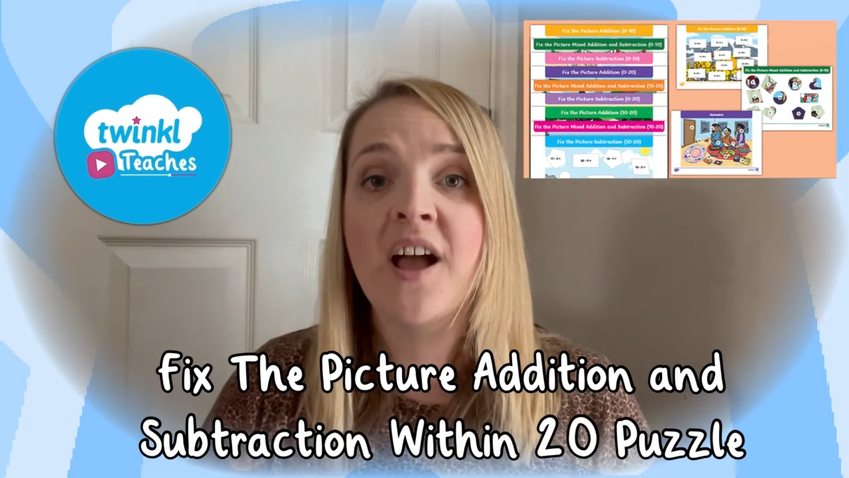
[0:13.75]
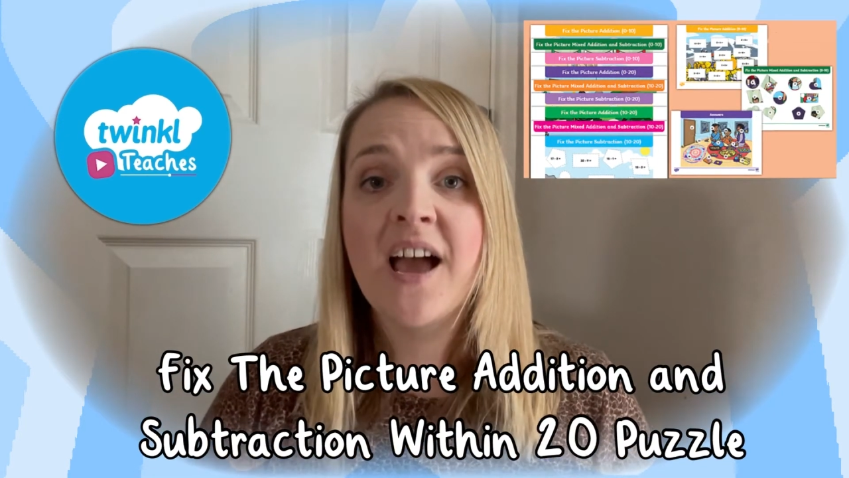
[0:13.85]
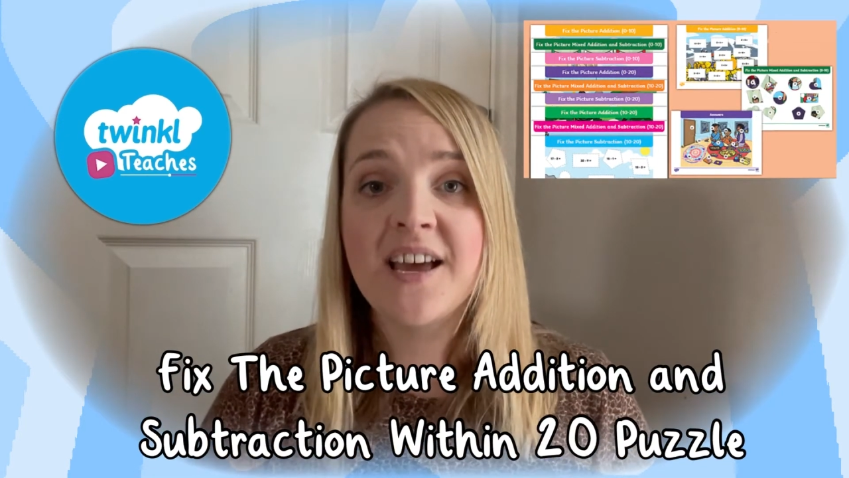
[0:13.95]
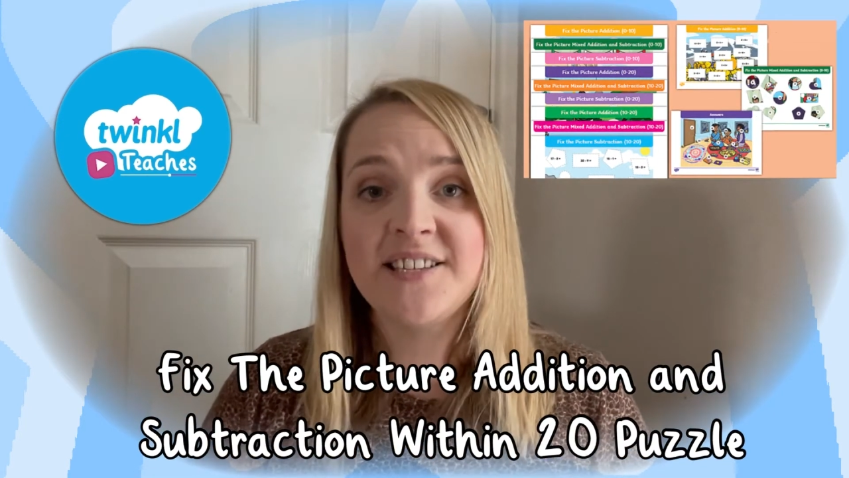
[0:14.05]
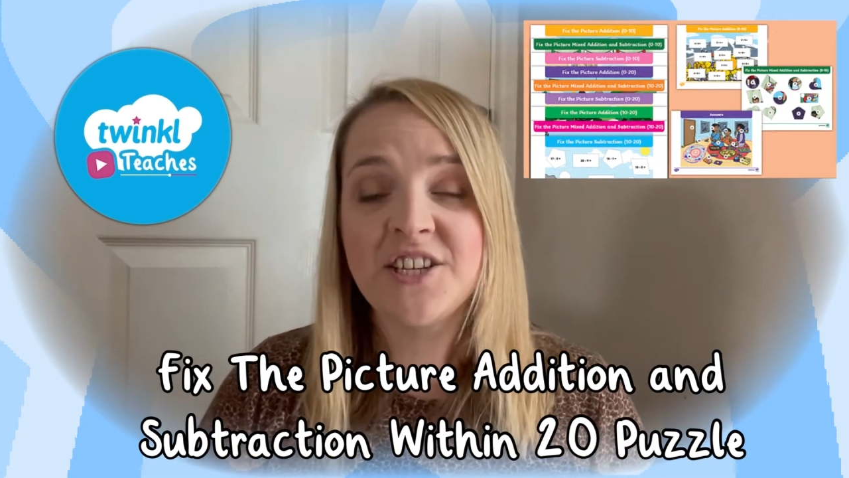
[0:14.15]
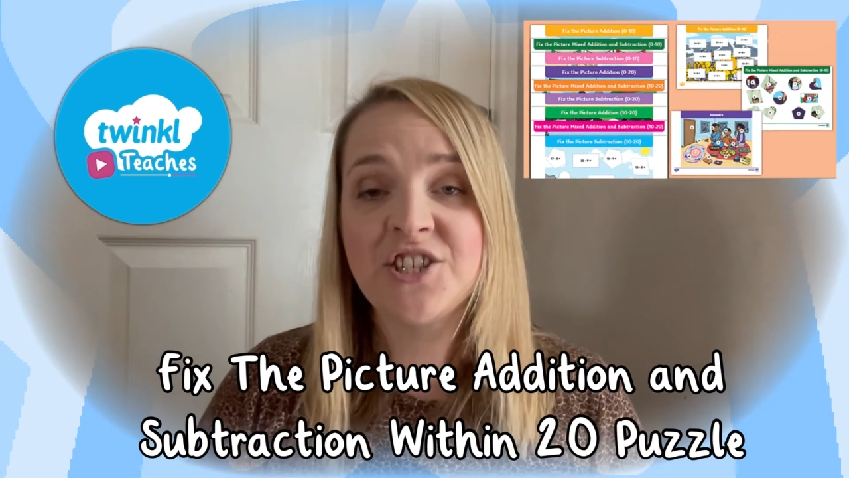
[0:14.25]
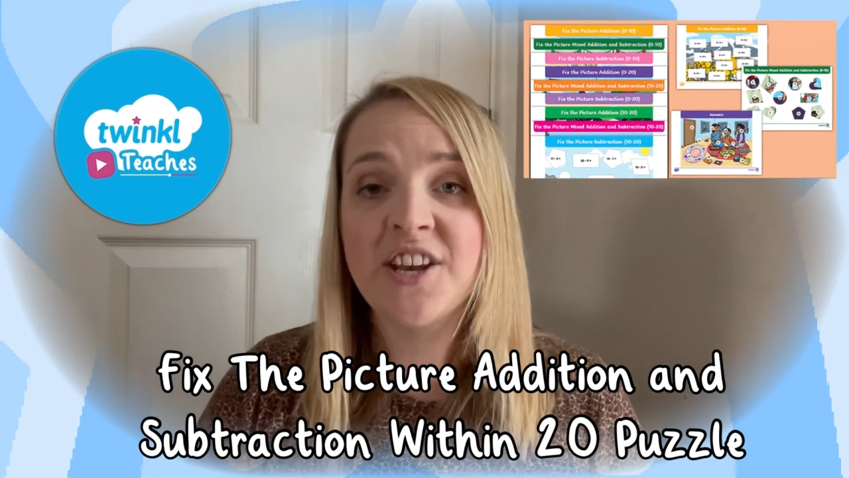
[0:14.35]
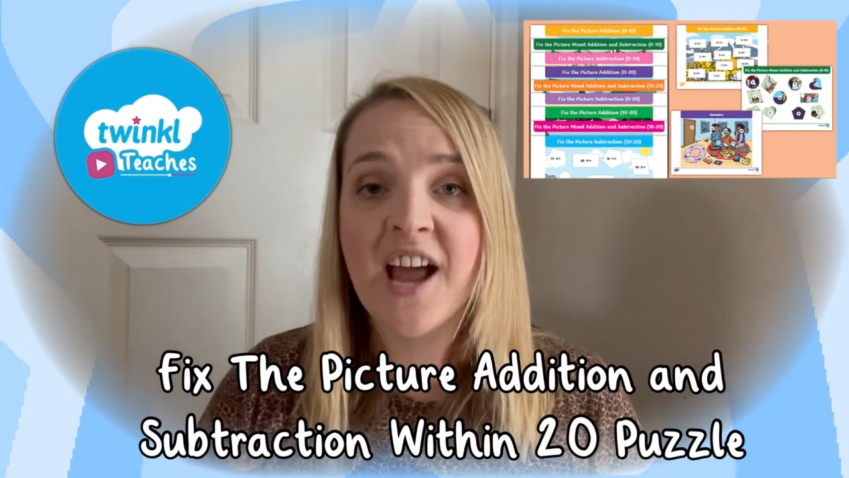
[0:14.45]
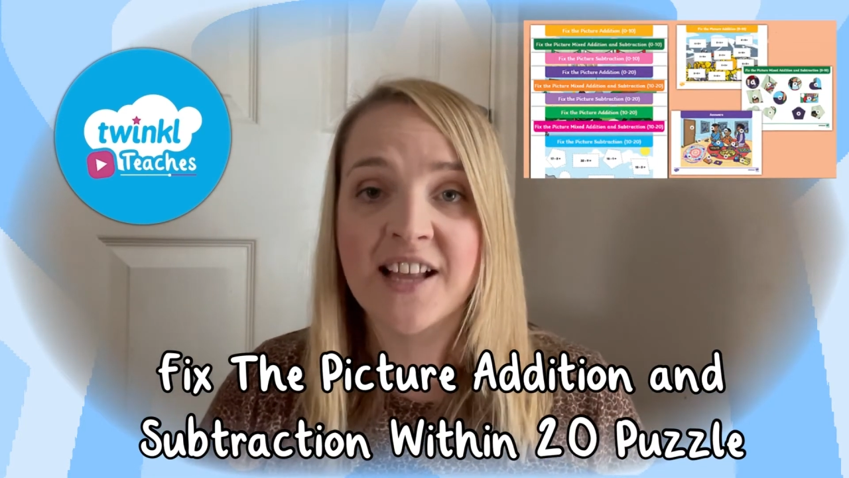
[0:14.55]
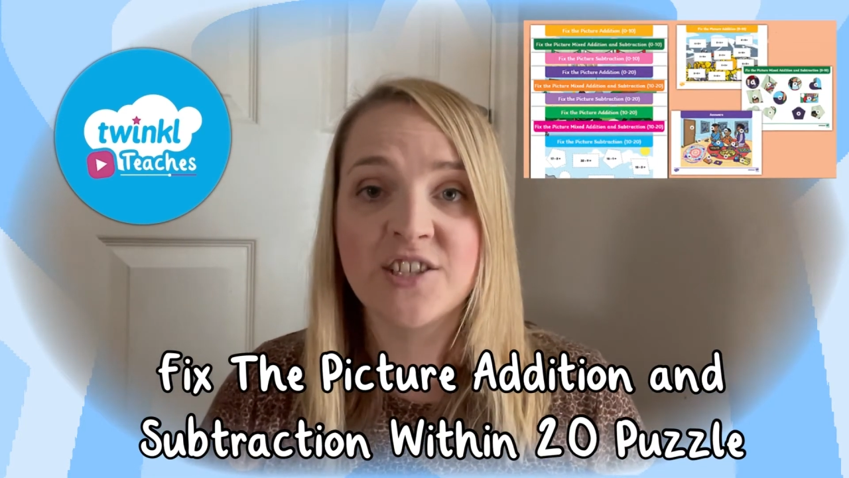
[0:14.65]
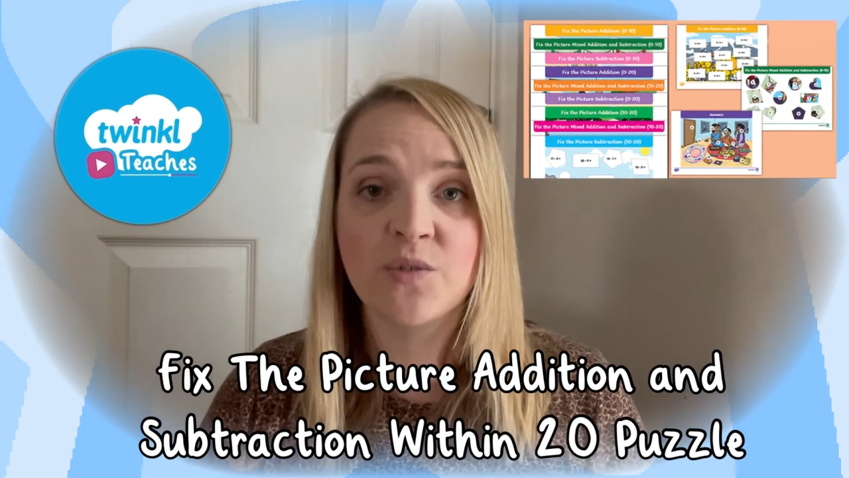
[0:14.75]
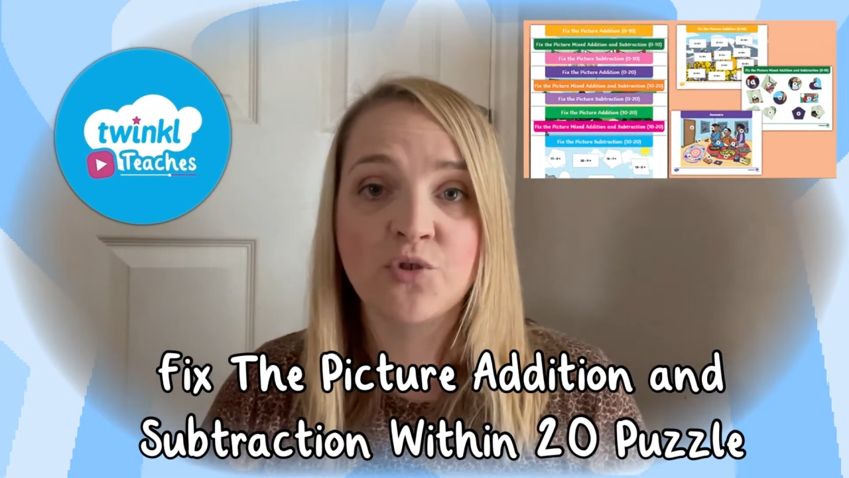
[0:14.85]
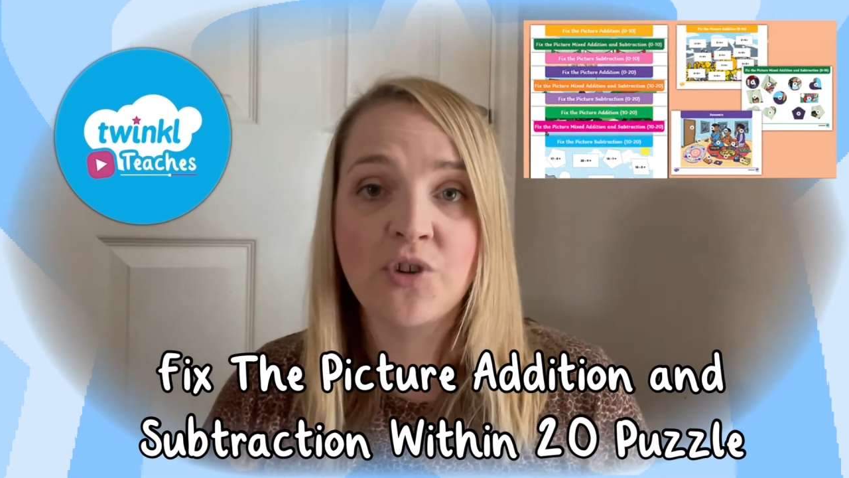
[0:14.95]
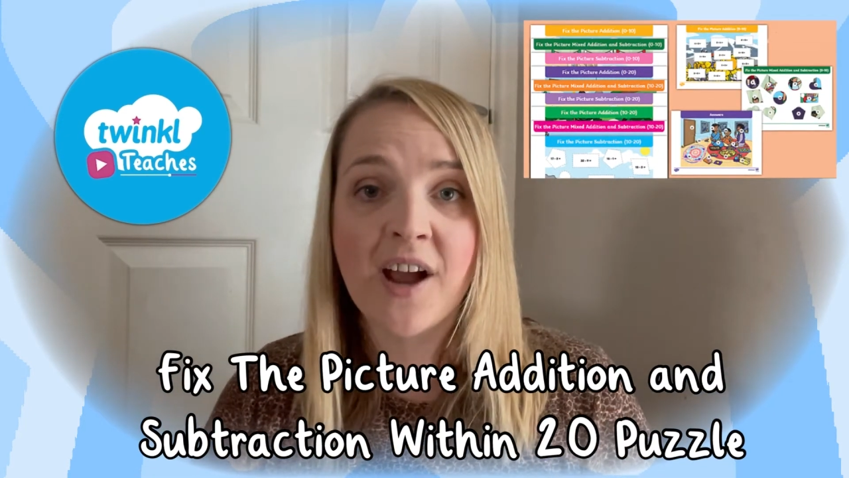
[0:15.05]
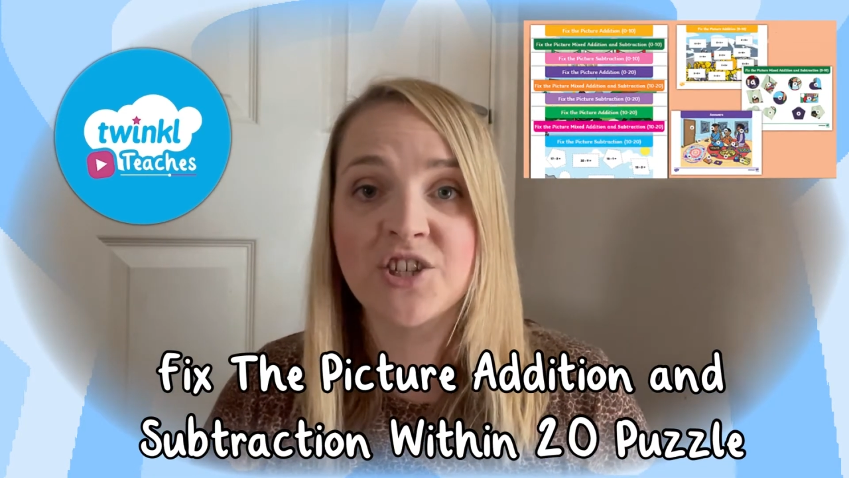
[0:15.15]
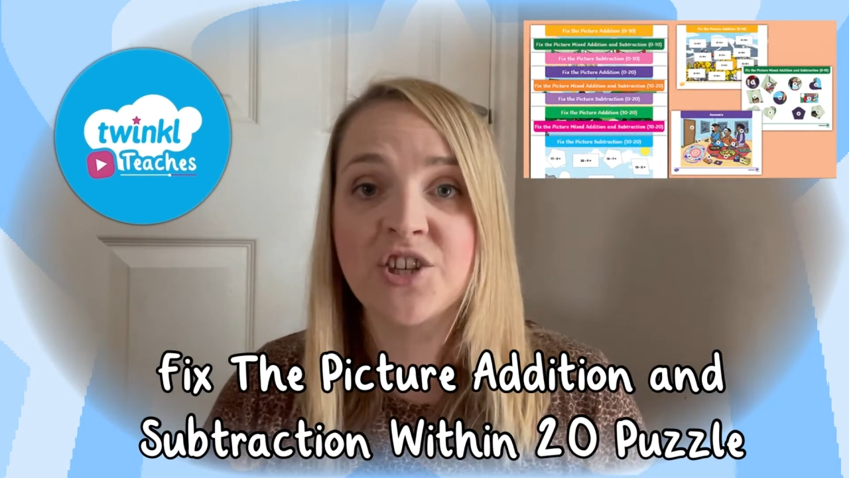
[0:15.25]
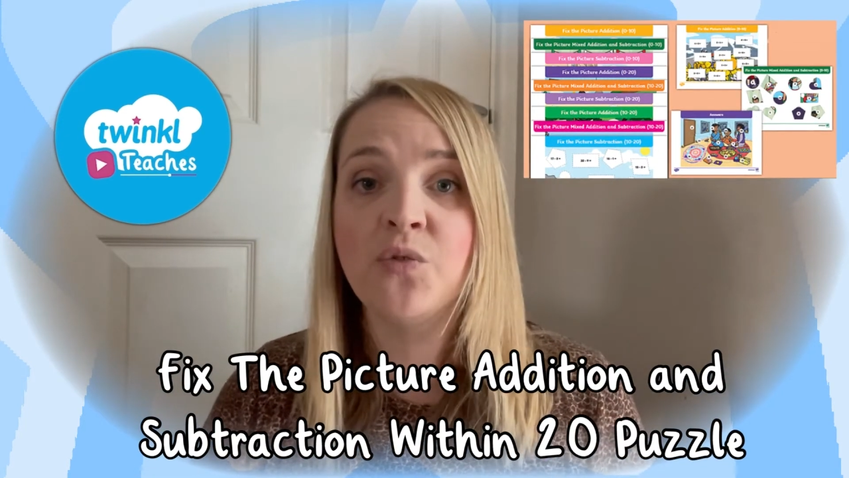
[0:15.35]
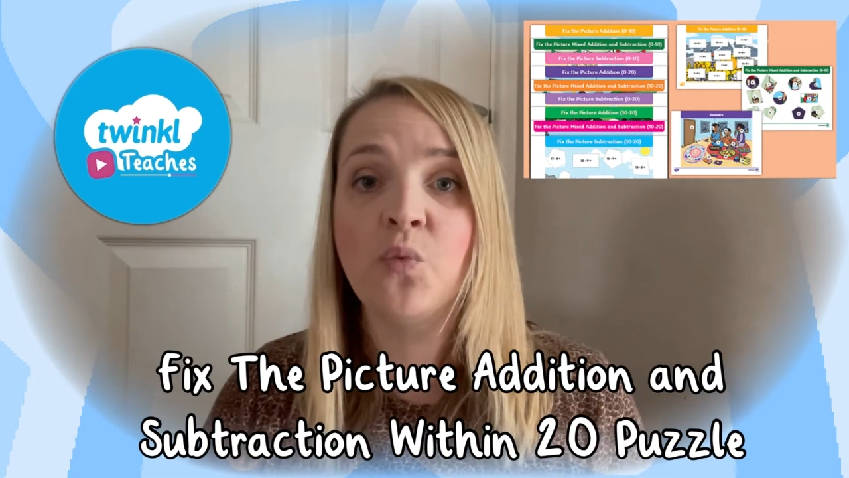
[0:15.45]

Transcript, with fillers: addition and subtraction